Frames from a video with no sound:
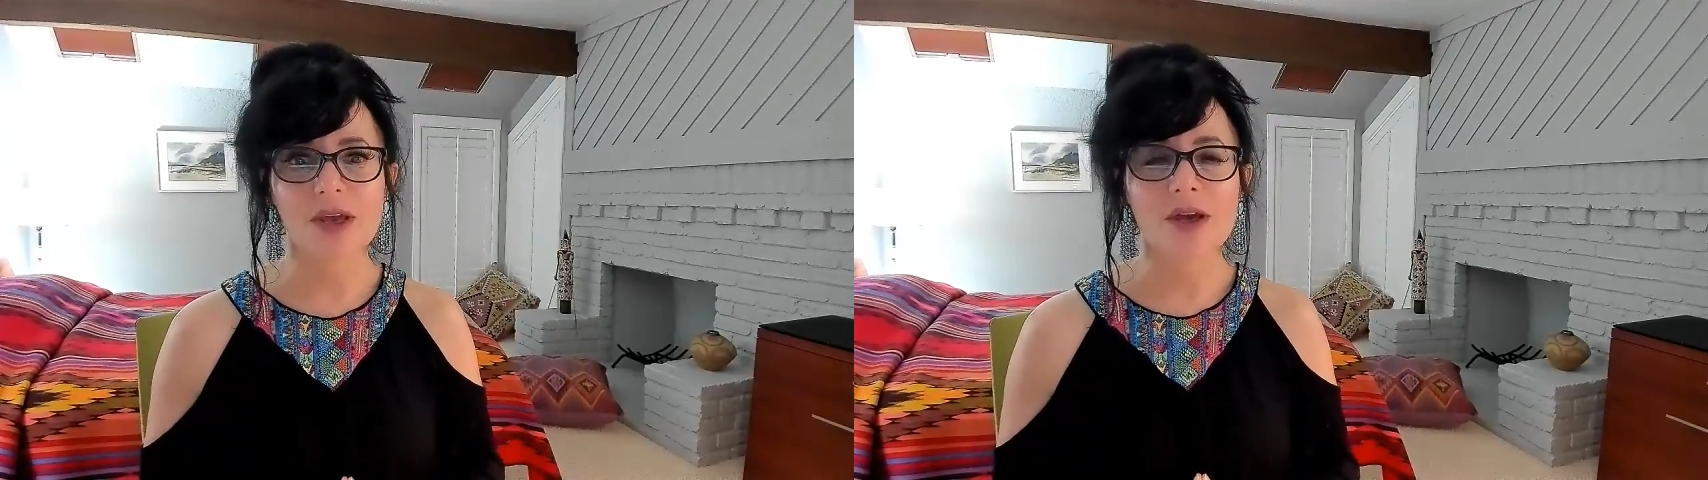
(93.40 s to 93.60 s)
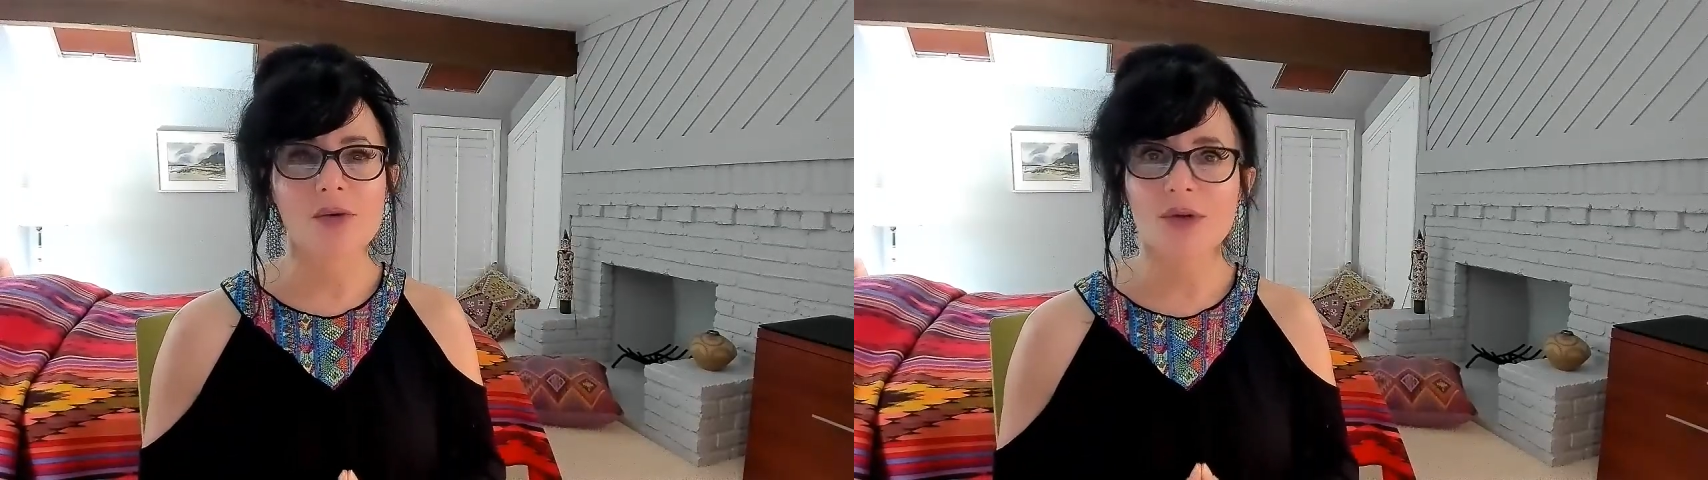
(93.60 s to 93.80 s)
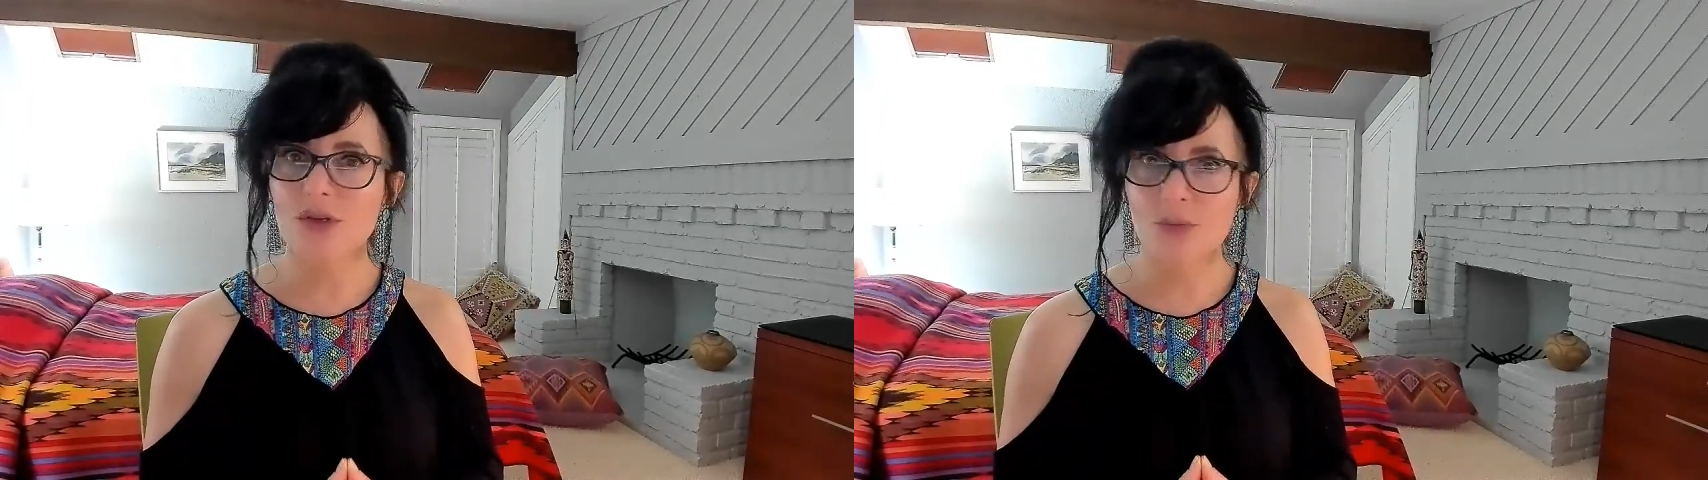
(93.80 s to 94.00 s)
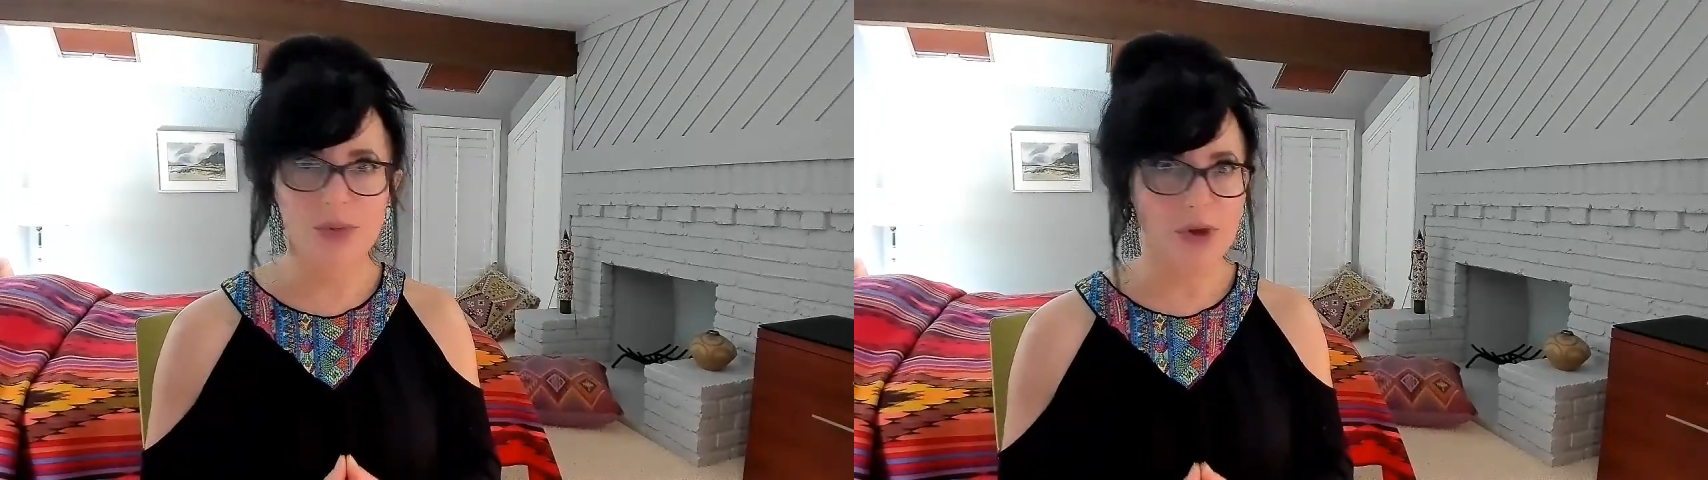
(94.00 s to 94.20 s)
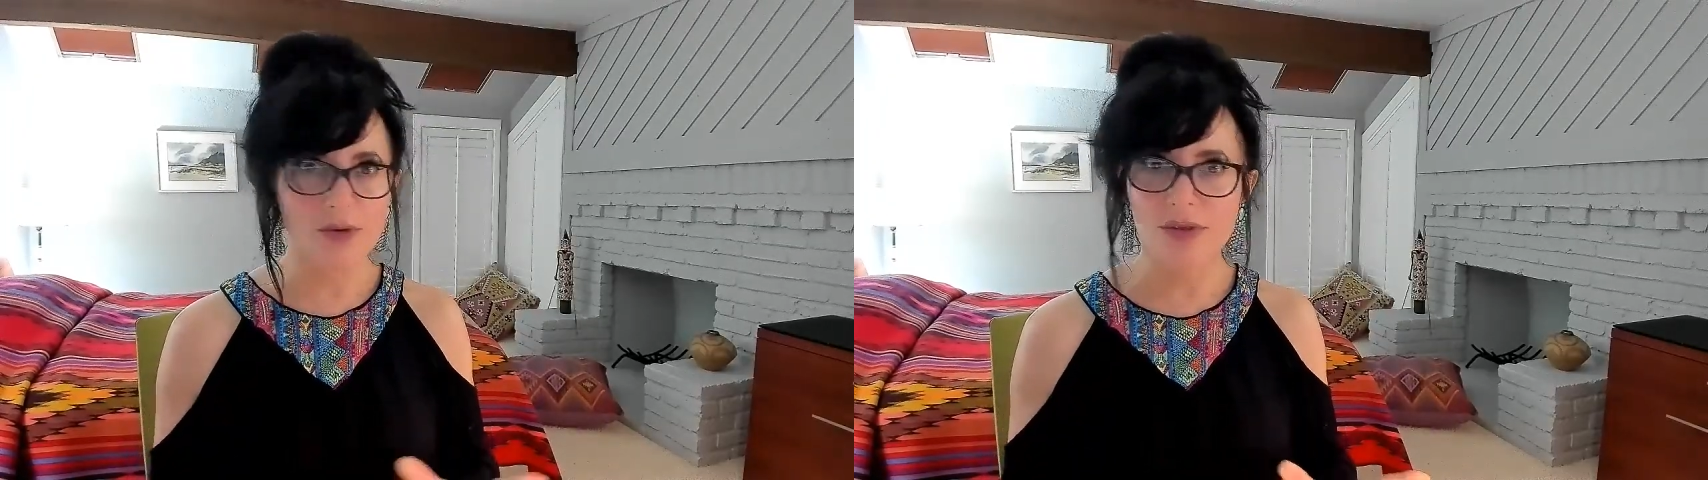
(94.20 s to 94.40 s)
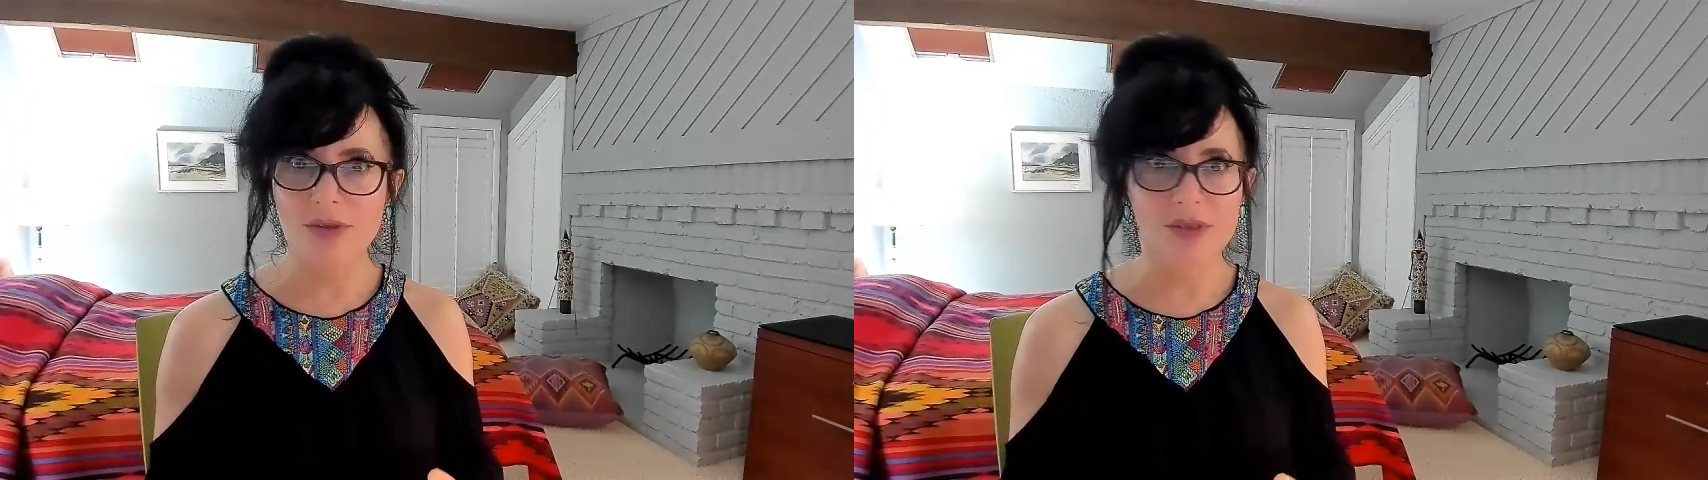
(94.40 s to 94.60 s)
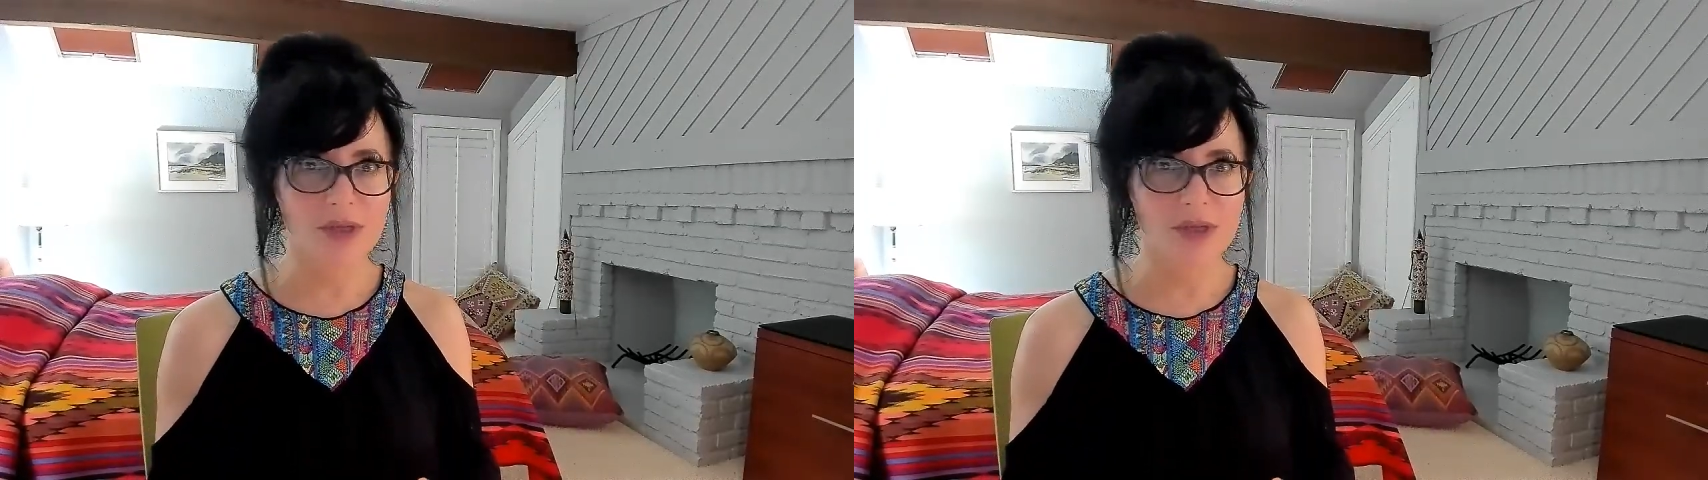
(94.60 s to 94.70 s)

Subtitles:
which opposes